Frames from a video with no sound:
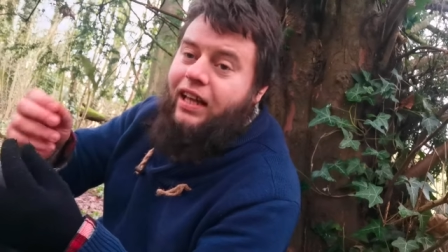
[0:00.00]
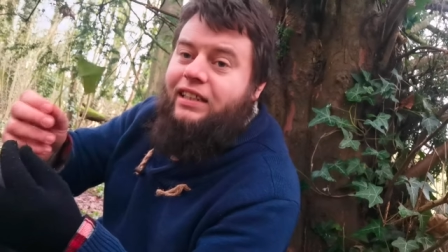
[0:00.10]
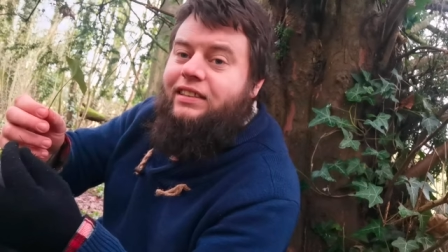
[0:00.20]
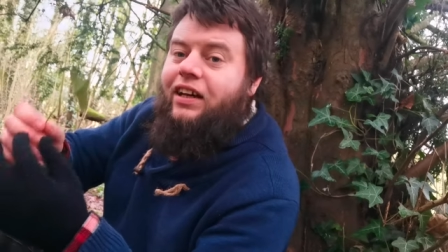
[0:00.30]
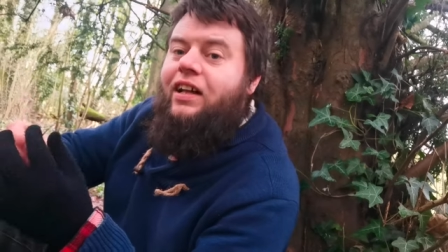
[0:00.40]

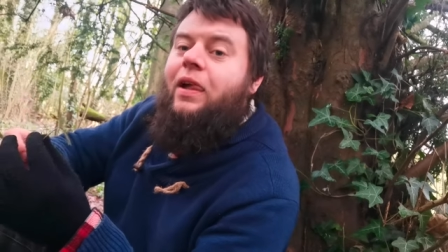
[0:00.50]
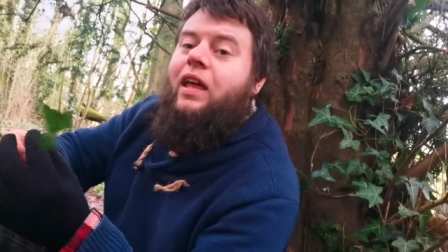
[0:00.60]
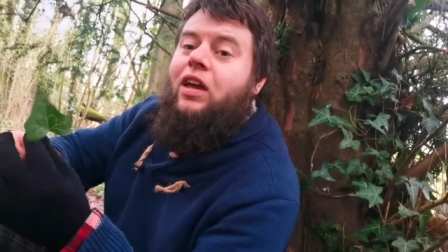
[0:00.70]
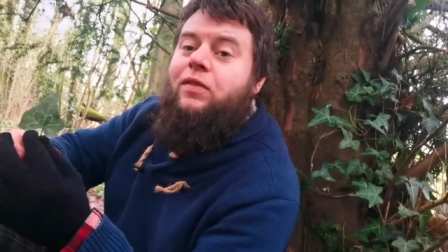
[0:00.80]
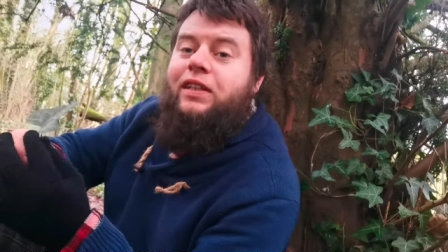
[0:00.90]
NASA
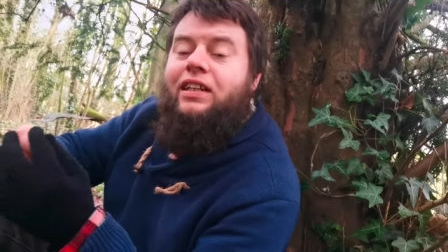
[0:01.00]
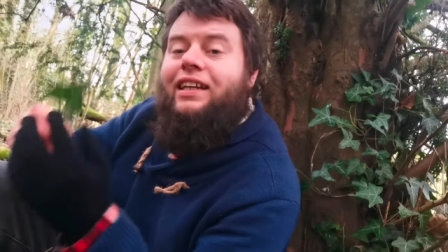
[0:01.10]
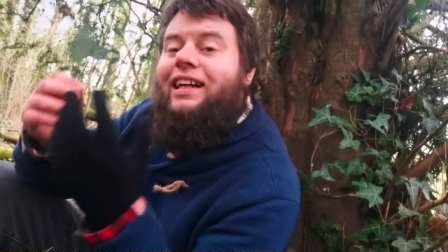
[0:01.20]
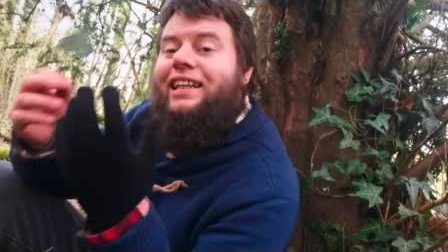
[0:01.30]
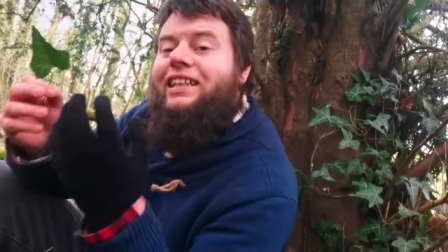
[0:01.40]
even did
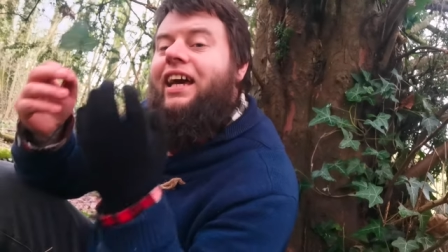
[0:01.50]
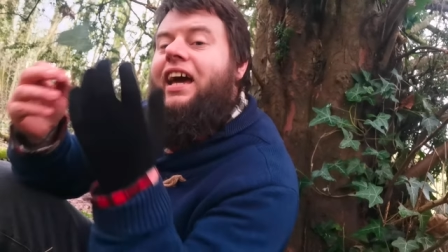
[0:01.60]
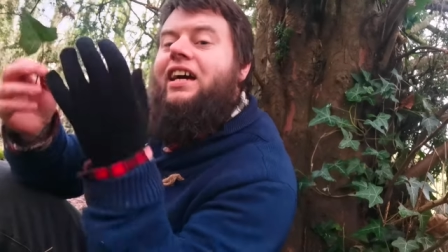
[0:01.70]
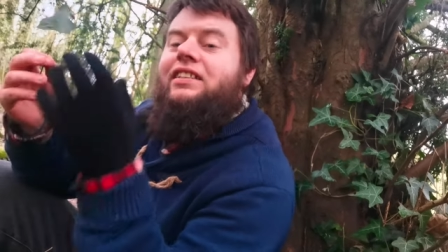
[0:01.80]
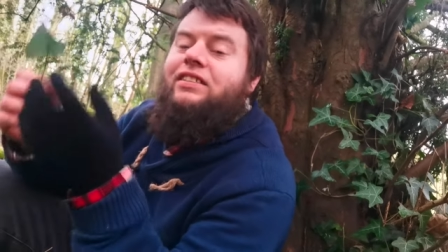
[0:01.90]
a clean
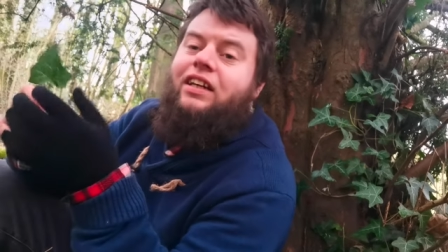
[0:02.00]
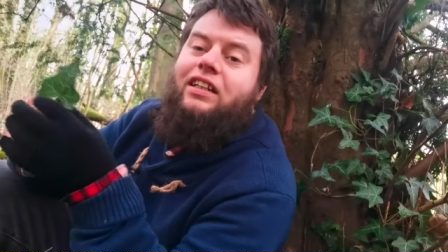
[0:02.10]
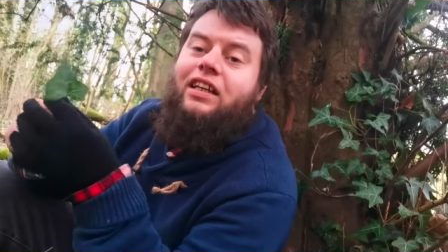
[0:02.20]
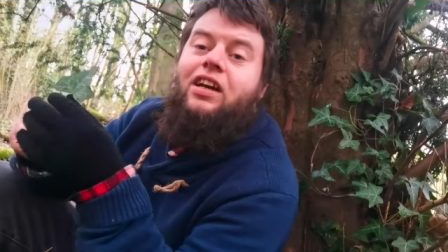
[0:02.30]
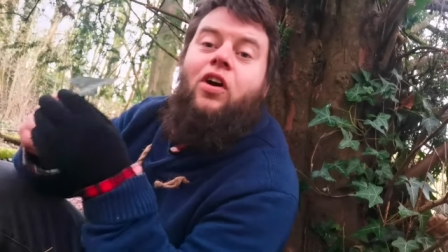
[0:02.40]
air
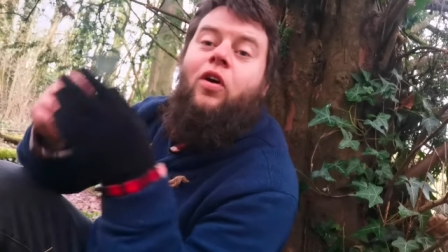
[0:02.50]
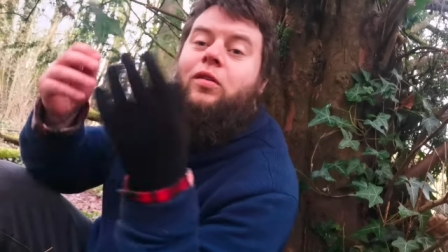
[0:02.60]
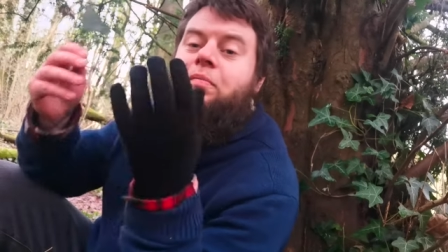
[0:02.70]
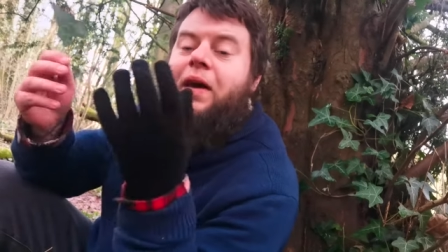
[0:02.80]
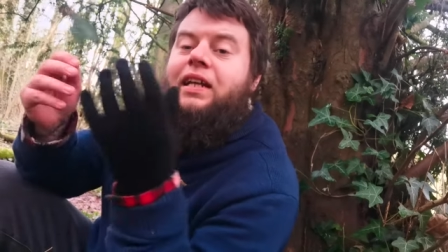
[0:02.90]
study
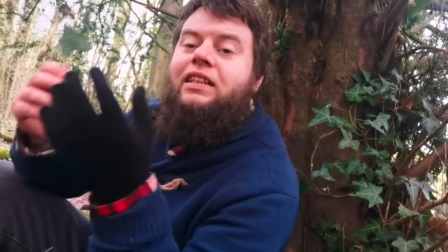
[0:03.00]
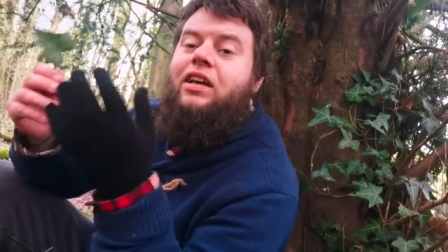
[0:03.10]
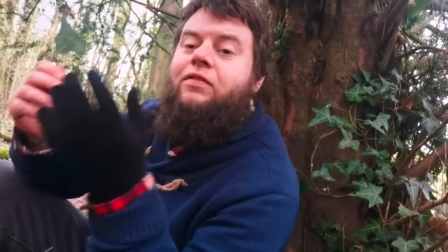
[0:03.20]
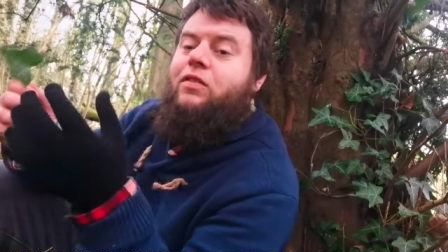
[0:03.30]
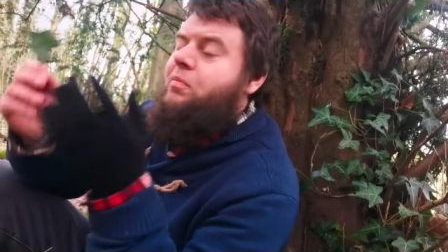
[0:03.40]
on many
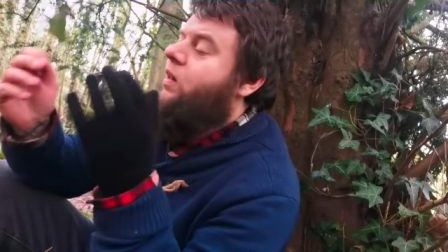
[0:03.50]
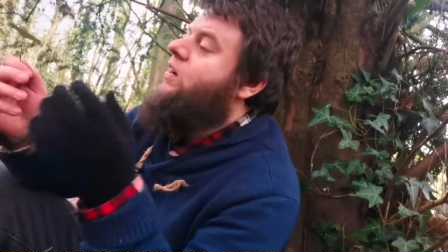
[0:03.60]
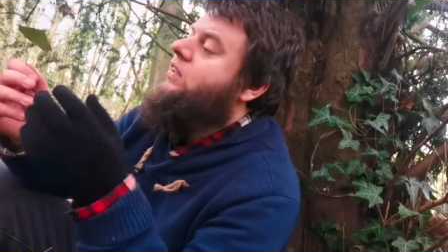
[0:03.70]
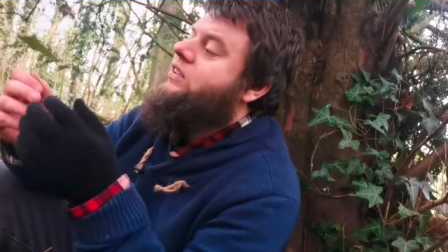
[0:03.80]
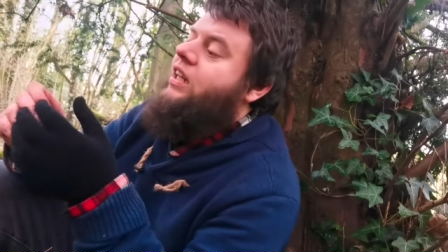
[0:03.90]
different
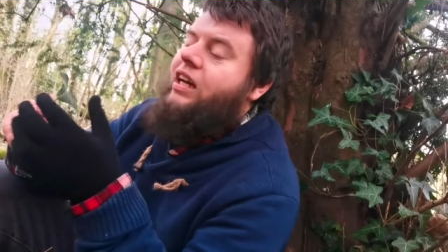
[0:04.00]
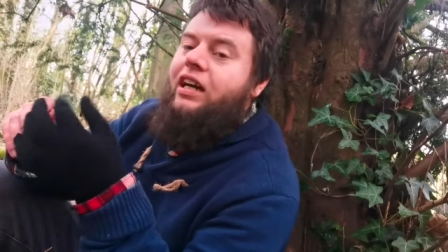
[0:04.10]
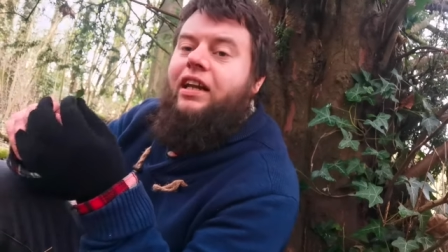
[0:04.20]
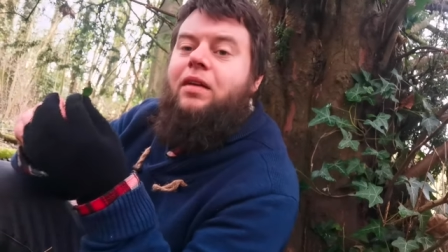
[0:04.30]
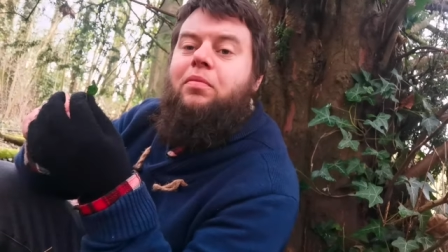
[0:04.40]
plants,
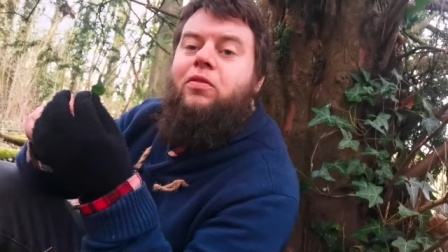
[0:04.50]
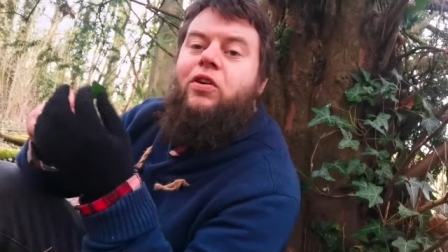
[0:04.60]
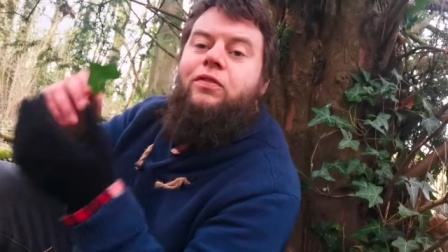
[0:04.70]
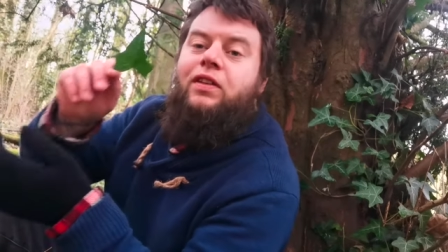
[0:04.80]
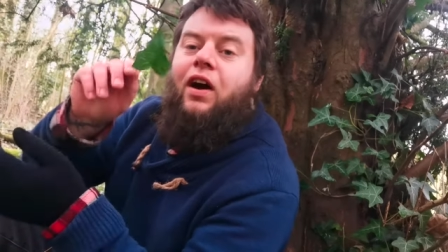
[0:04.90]
and they
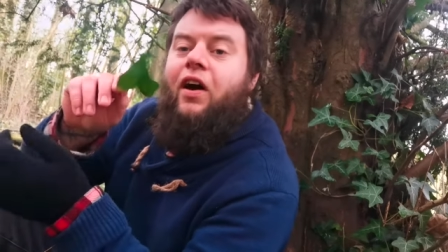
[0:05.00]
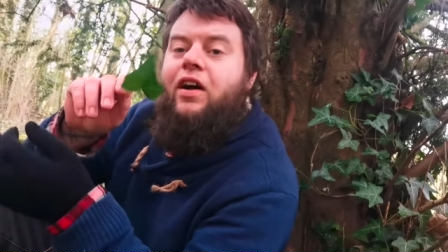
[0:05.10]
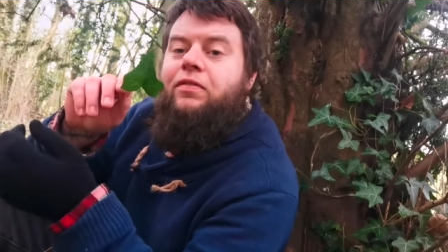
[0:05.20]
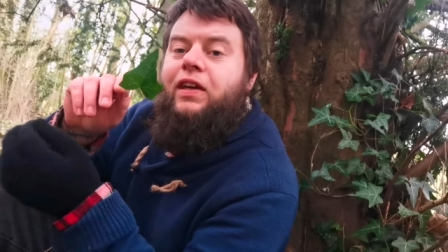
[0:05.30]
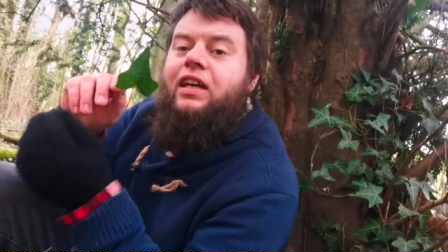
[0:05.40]
proved that
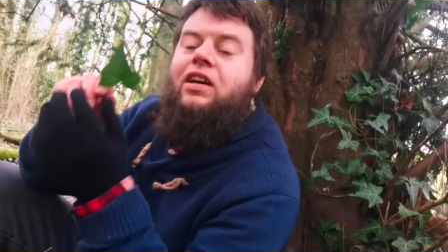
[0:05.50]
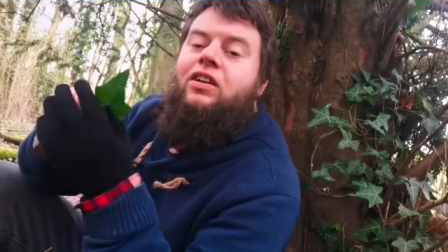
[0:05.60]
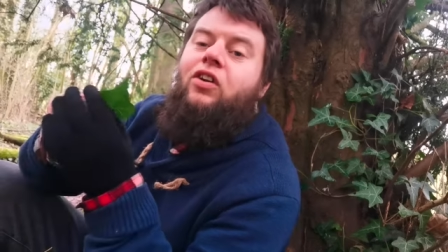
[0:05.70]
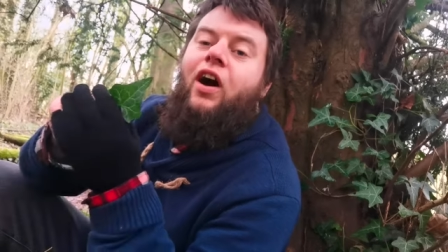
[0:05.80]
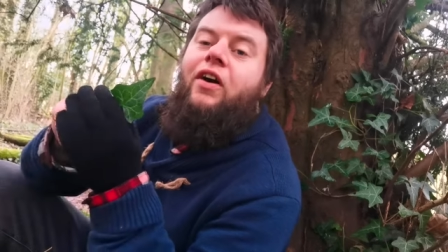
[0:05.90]
ivy
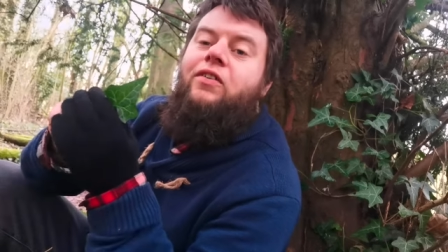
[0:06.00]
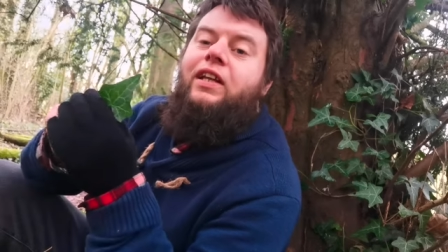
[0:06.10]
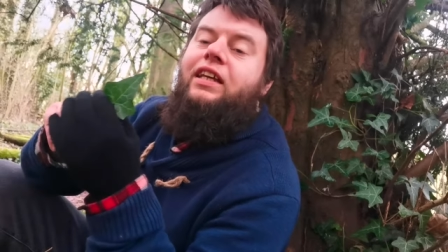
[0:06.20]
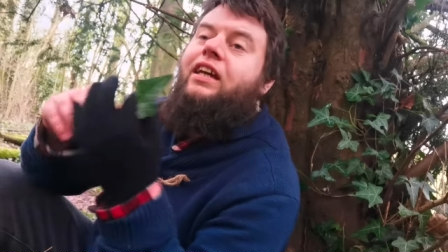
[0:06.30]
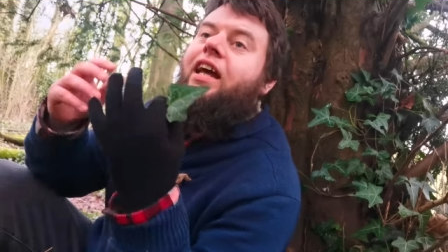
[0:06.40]
not
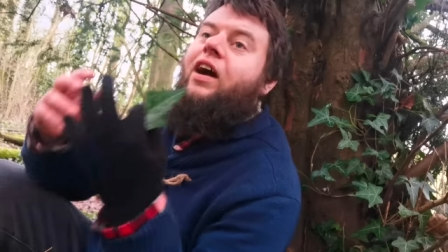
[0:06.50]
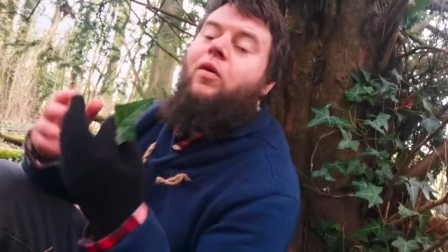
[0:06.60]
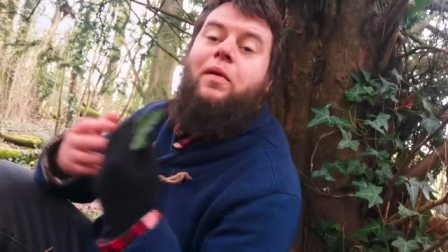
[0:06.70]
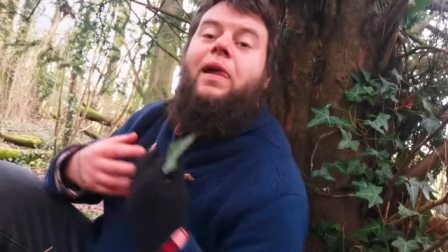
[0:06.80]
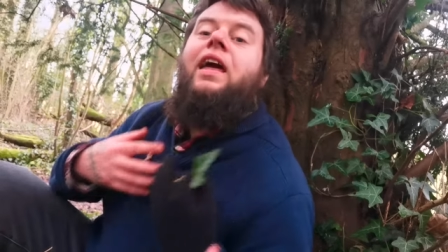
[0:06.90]
only can
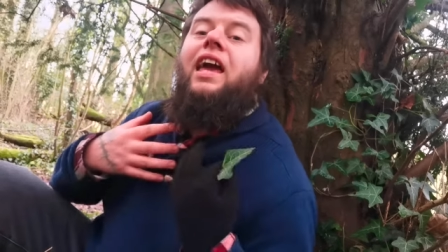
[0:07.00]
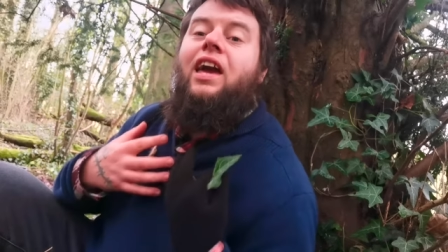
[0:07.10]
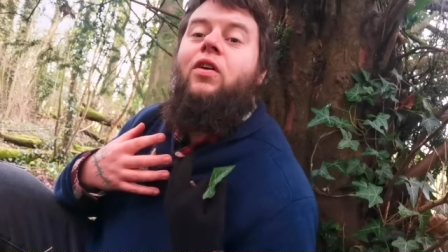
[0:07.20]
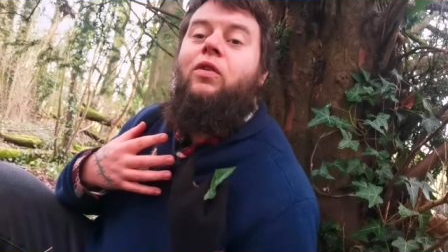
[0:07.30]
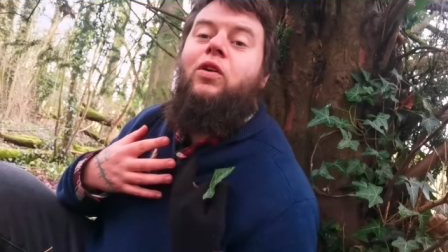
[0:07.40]
help
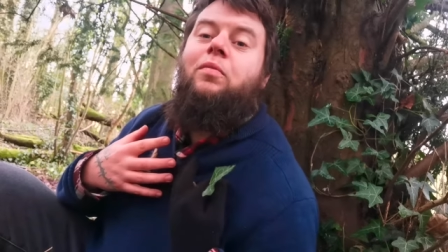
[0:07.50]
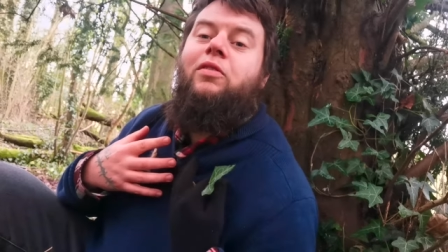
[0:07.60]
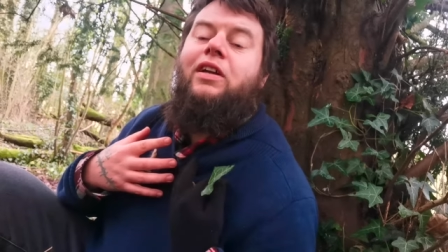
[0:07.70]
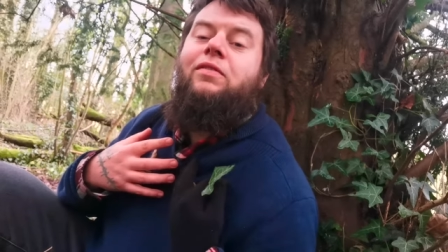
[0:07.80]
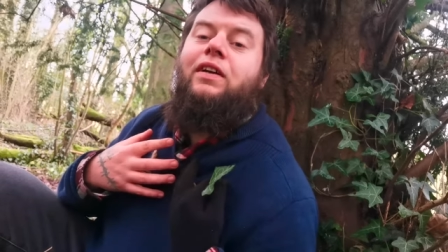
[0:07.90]
heal your
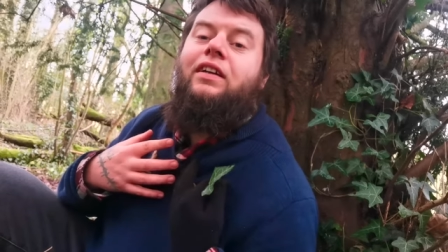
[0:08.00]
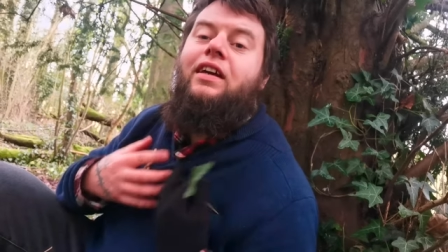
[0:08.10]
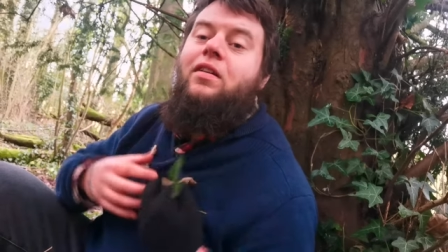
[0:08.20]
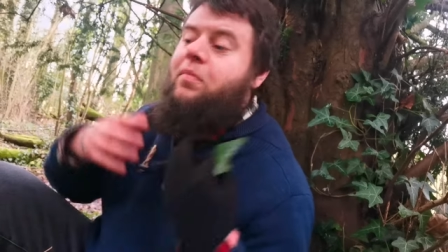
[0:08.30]
breathing,